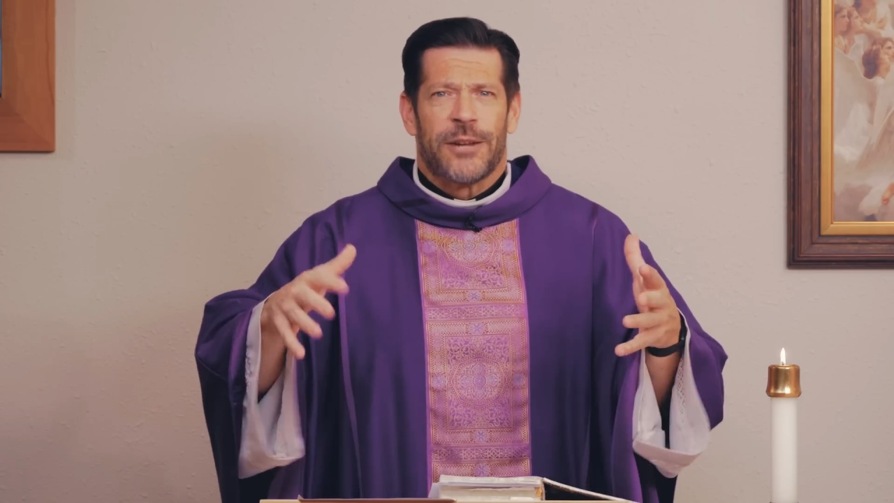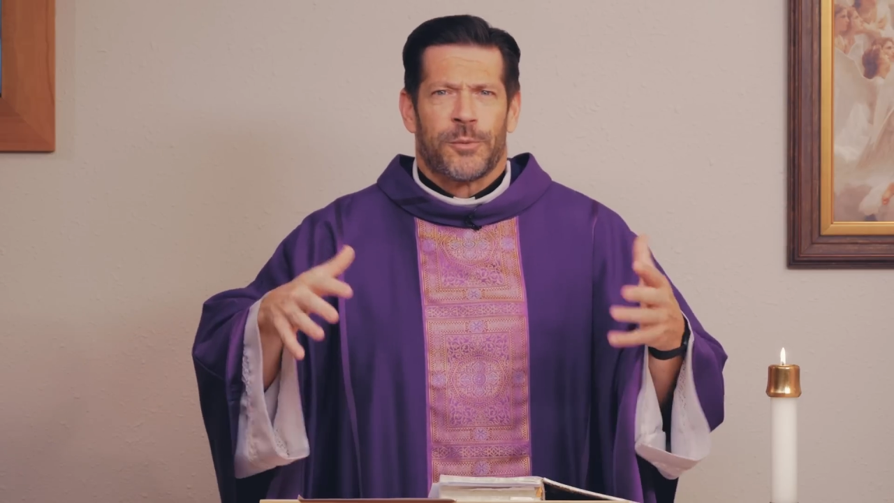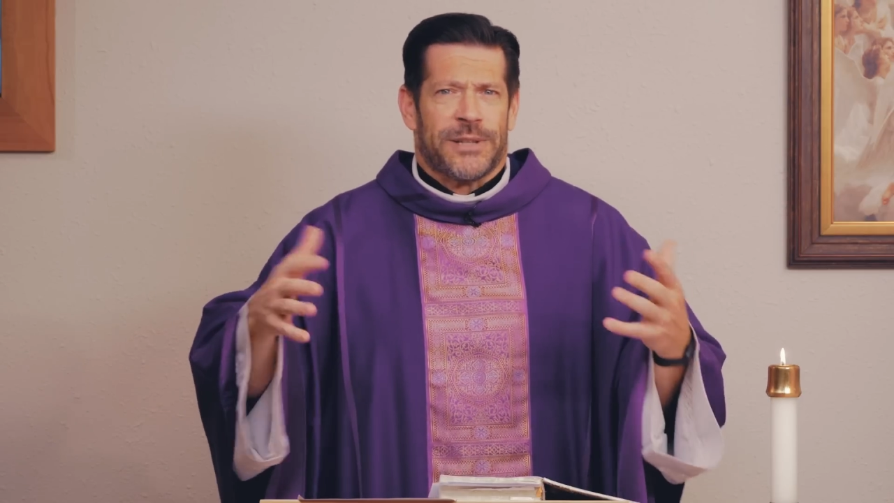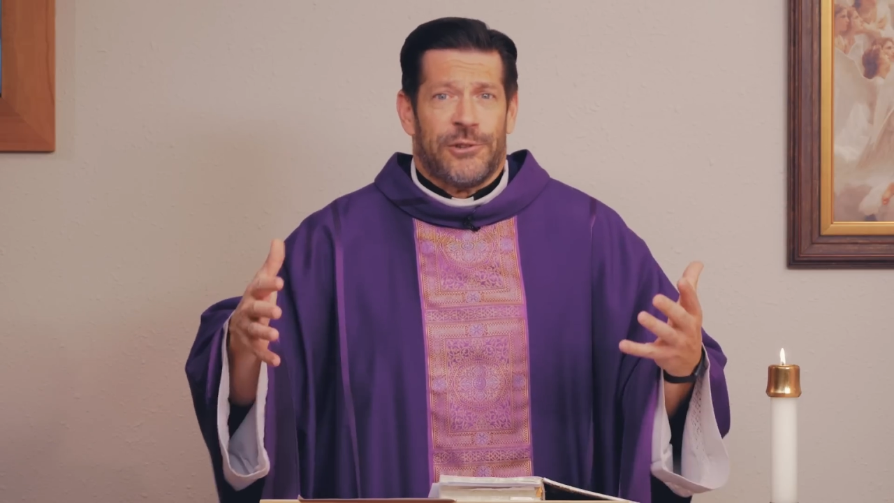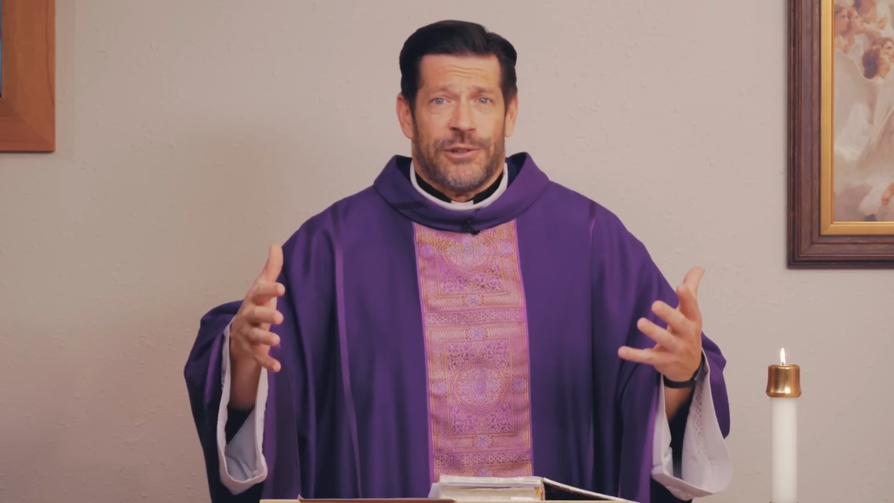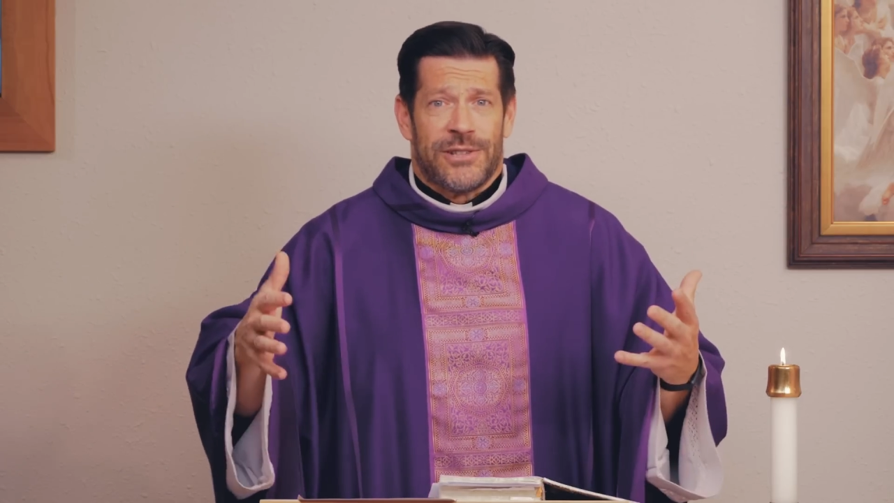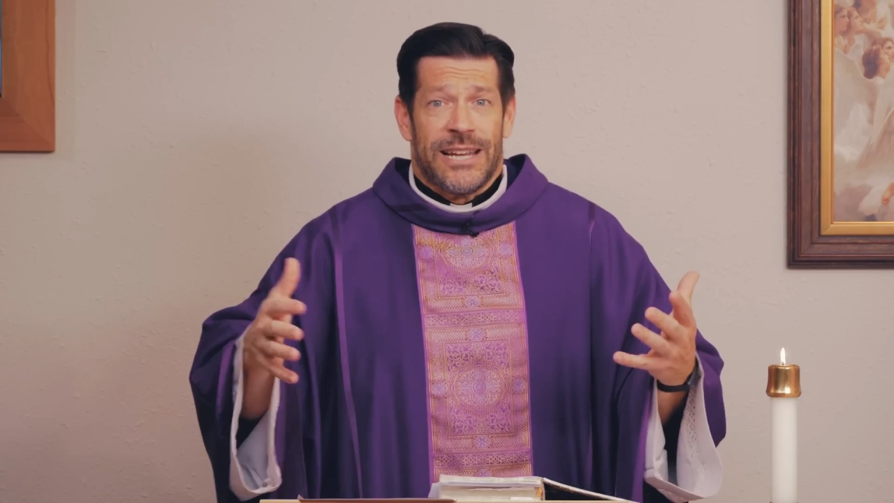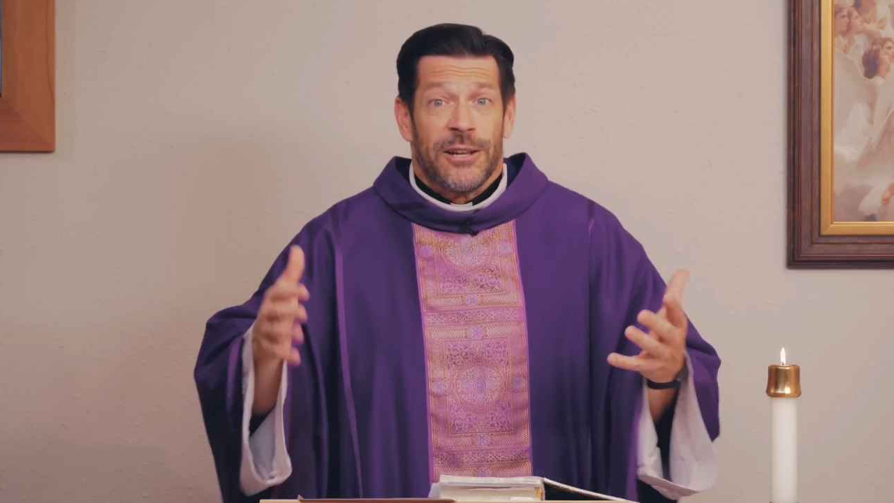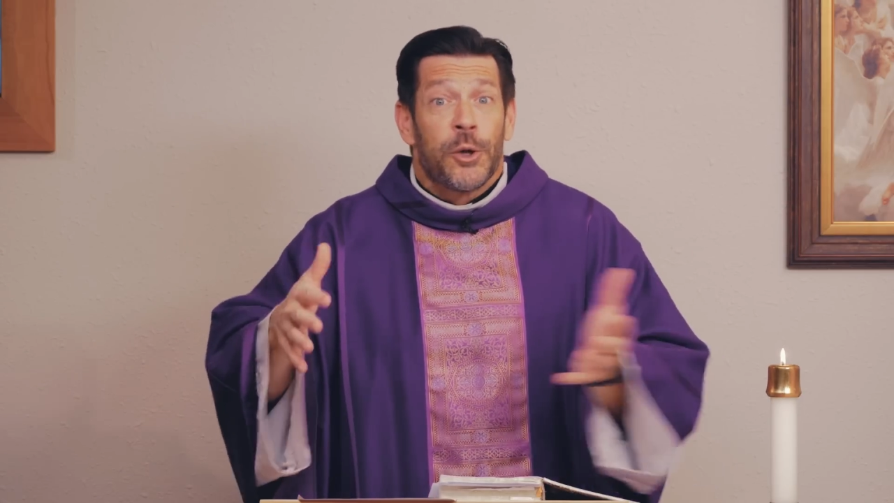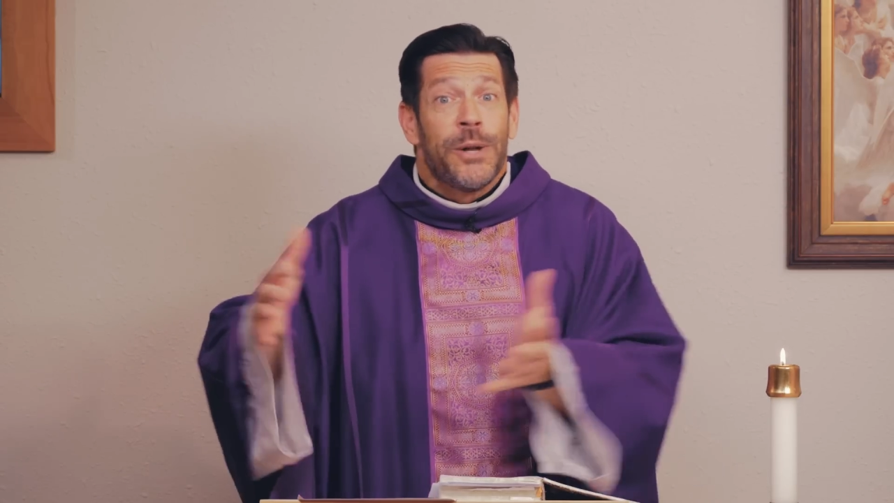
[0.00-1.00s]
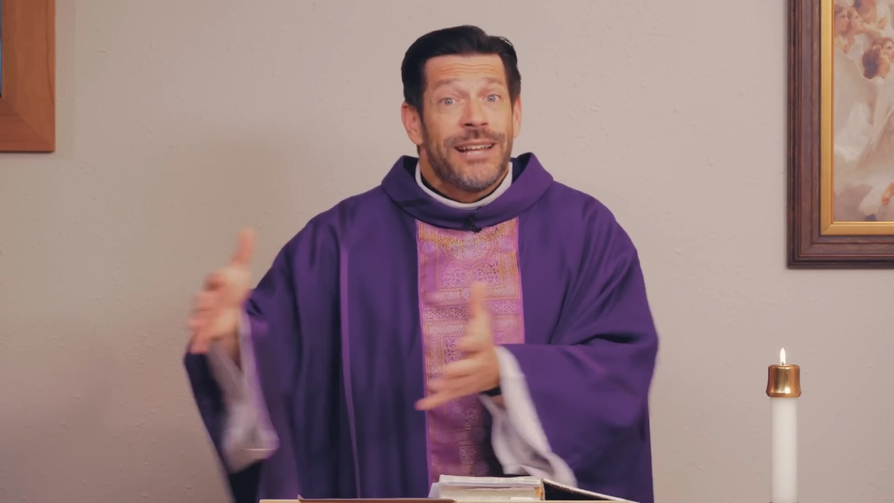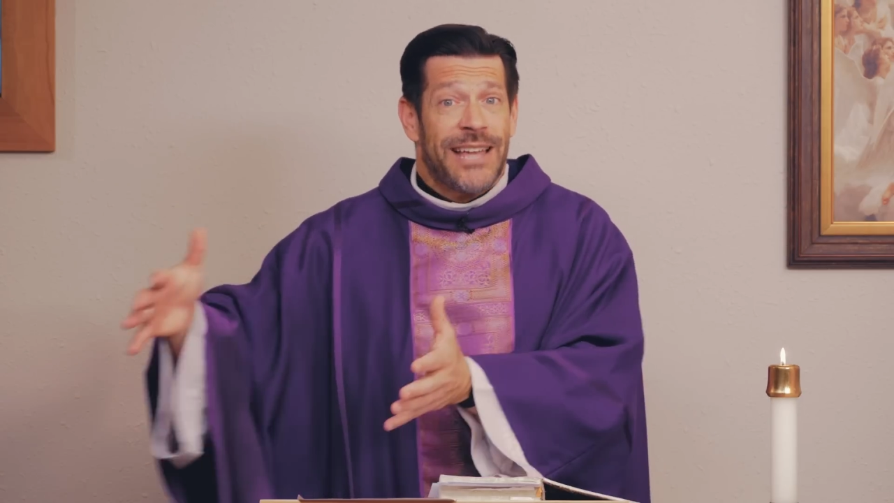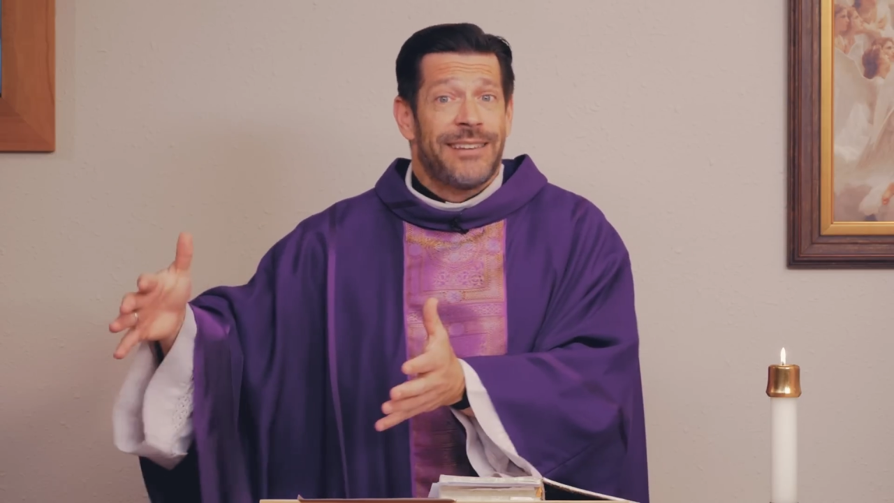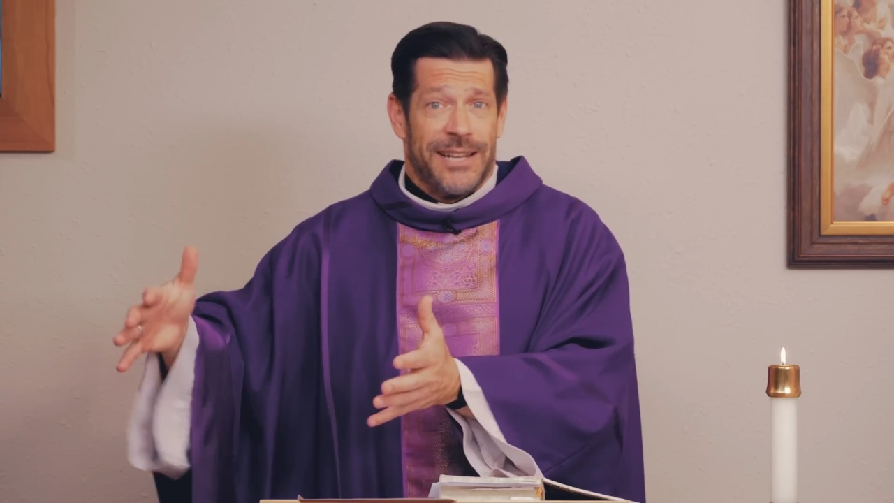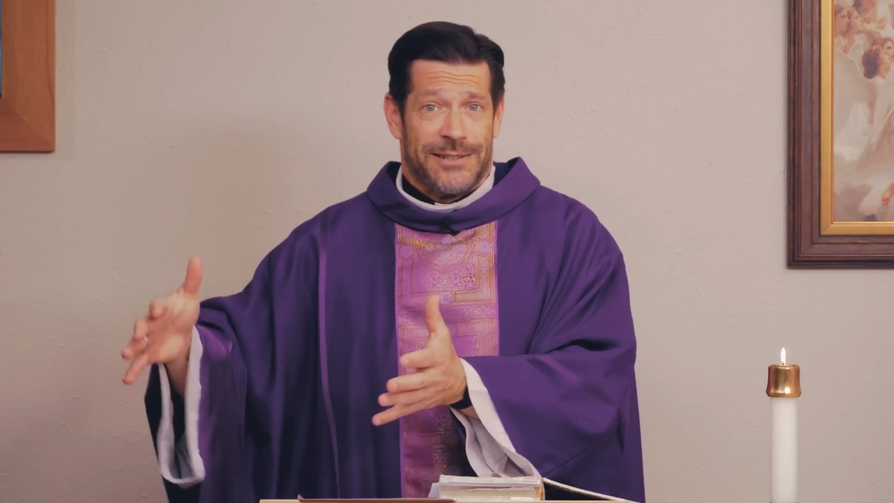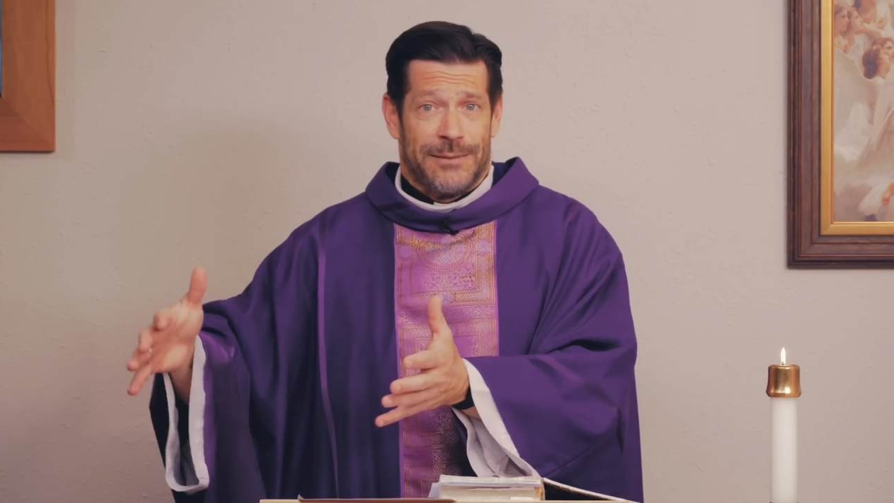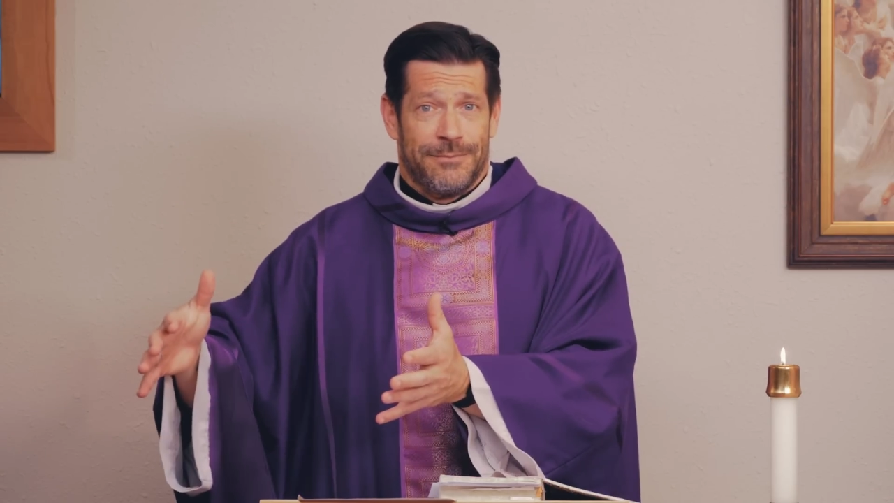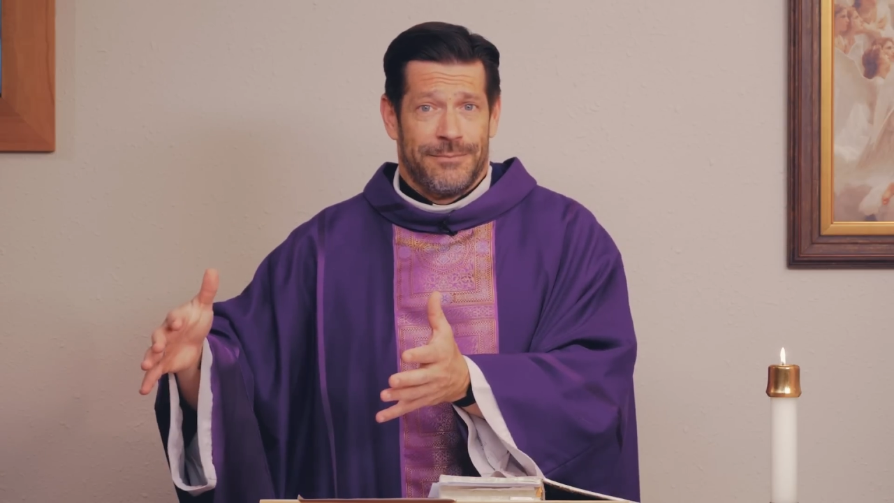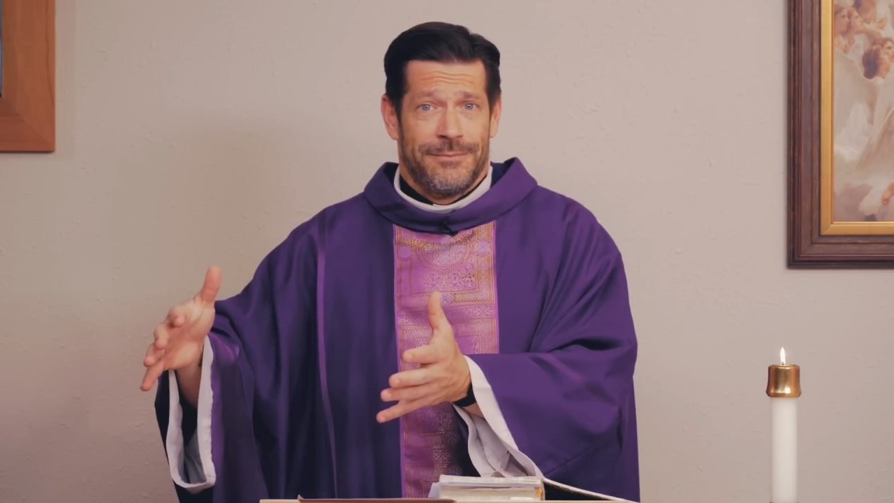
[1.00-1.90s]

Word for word: like religions, including Satanism.